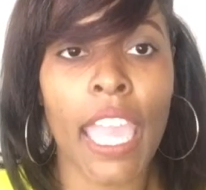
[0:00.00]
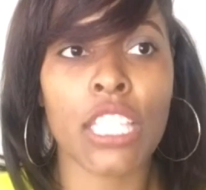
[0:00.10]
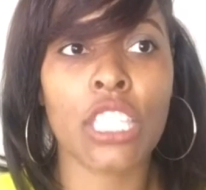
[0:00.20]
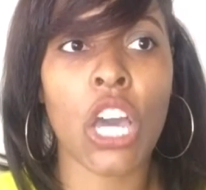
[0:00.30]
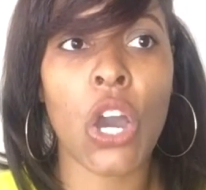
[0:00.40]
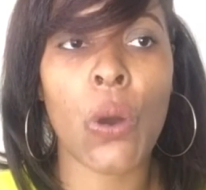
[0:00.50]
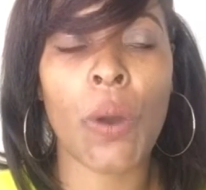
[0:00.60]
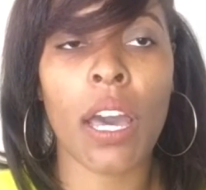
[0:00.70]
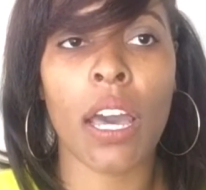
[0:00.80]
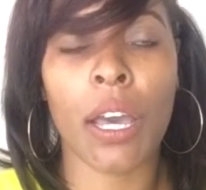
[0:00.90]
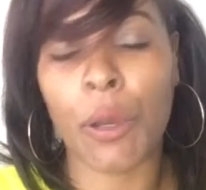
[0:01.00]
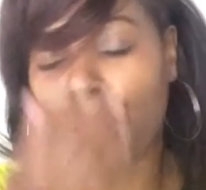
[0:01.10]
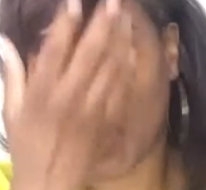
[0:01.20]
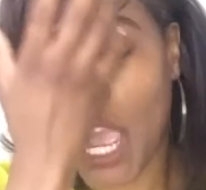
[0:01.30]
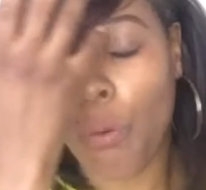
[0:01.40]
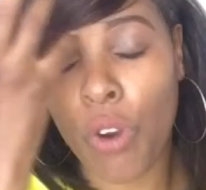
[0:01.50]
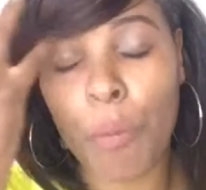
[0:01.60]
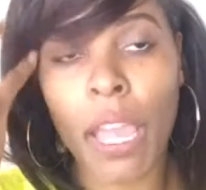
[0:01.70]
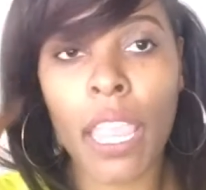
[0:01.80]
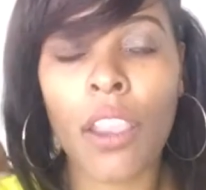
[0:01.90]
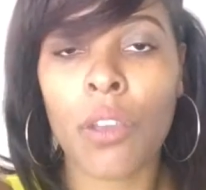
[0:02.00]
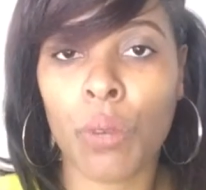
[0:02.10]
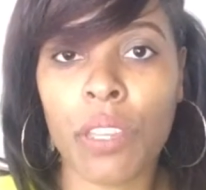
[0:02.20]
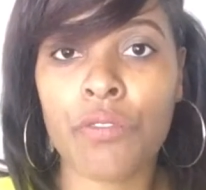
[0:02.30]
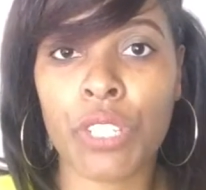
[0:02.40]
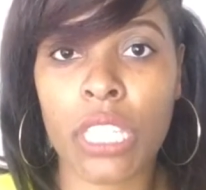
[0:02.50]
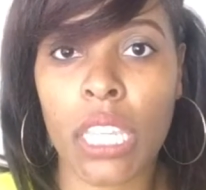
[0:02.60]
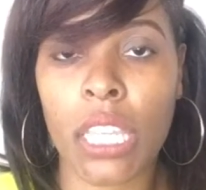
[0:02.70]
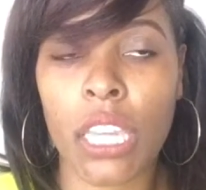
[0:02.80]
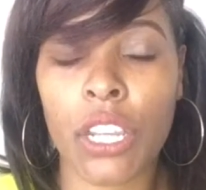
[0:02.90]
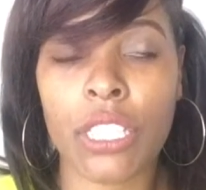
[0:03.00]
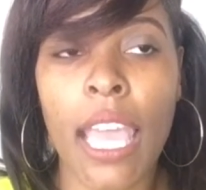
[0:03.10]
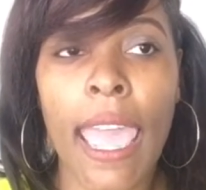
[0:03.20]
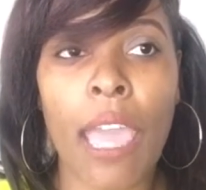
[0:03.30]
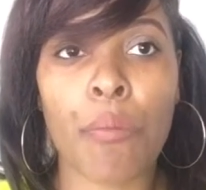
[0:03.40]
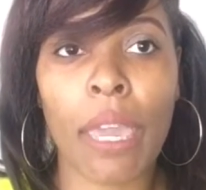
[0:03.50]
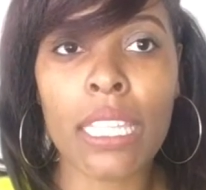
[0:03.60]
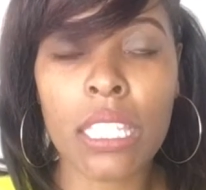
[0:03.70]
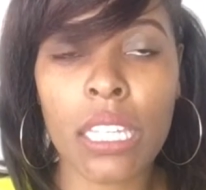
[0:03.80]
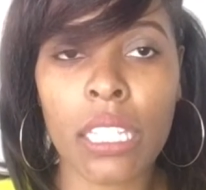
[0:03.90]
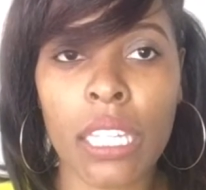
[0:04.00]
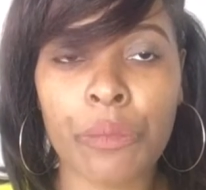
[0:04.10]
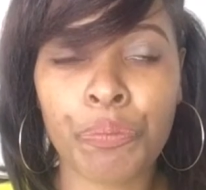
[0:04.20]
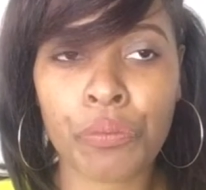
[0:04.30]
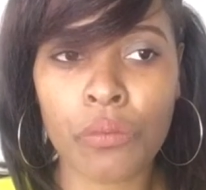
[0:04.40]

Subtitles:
And so I wore my hair in weaves for 10 years, and basically